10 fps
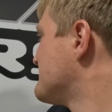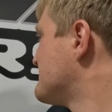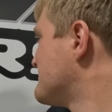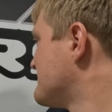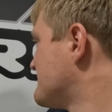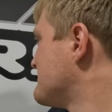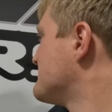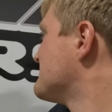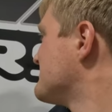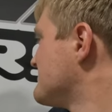KC
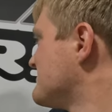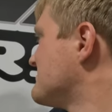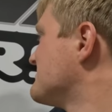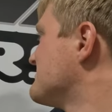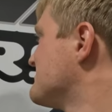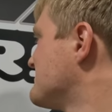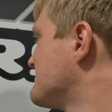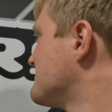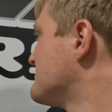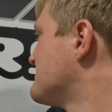Motorsports. Really looking
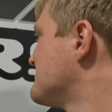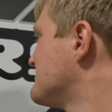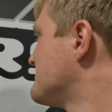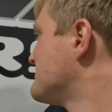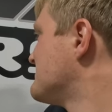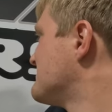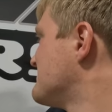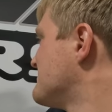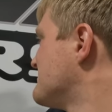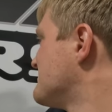forward to this year. It's been
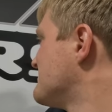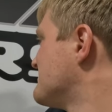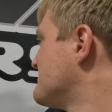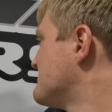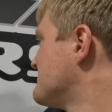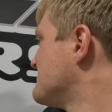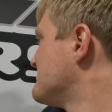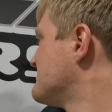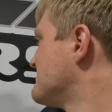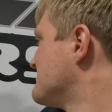a good
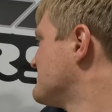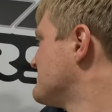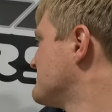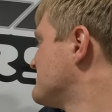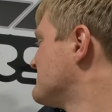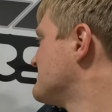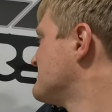summer of training